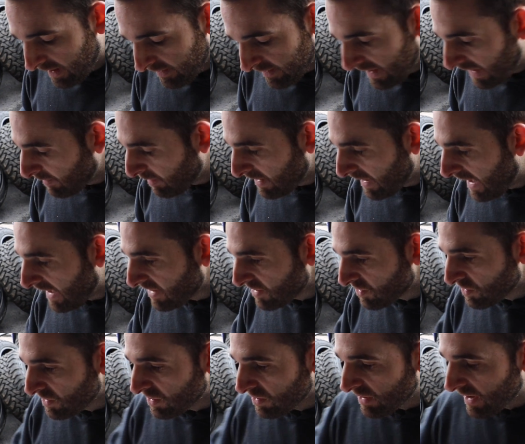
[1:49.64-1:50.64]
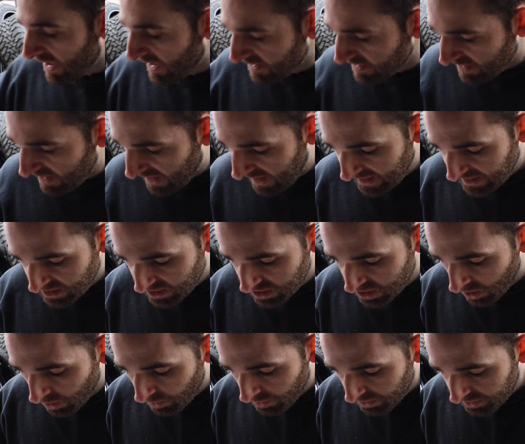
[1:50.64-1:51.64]
gotta be honest with you guys, I
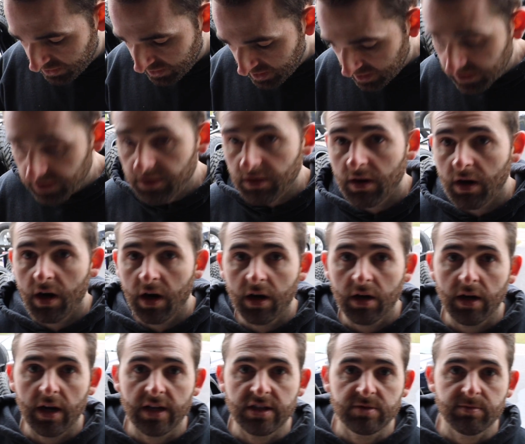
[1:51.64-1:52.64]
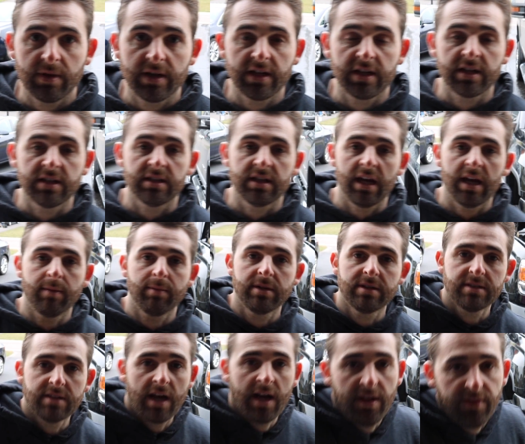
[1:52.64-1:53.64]
don't think there are as many
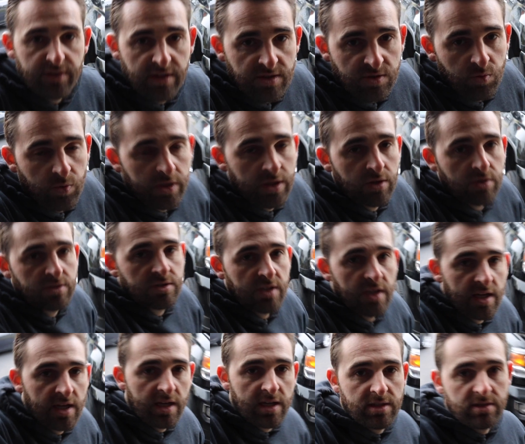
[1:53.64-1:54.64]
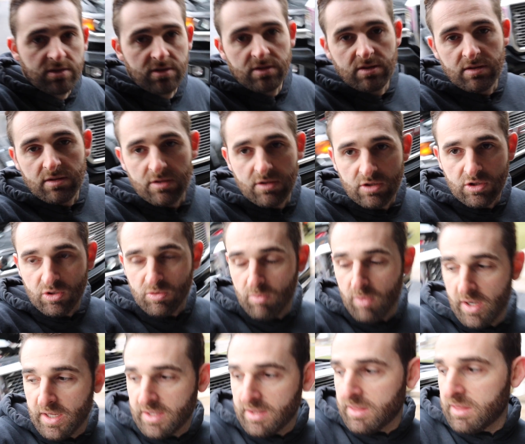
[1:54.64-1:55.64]
contaminants on these wheels as you might